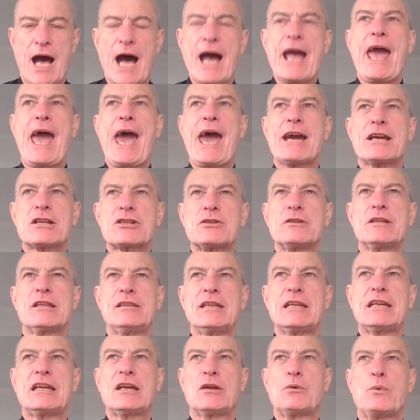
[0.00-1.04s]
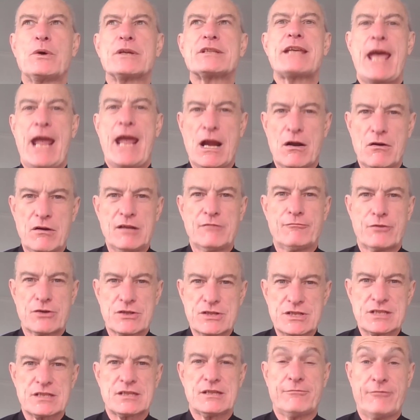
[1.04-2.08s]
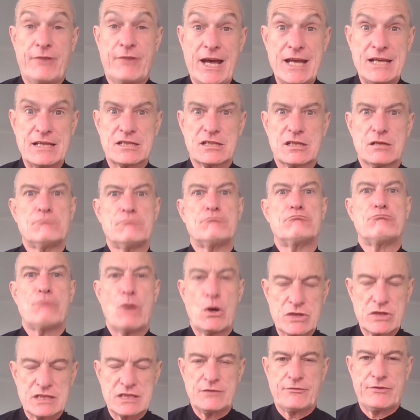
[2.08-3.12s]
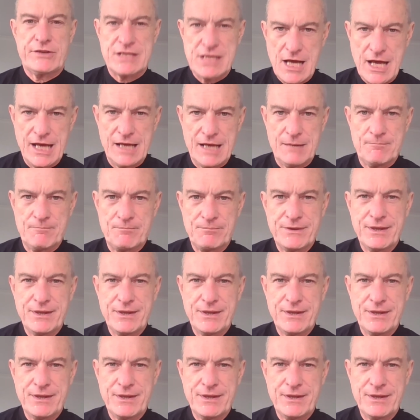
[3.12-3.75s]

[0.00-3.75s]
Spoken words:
I actually think it was Harry versus the vise most of the time.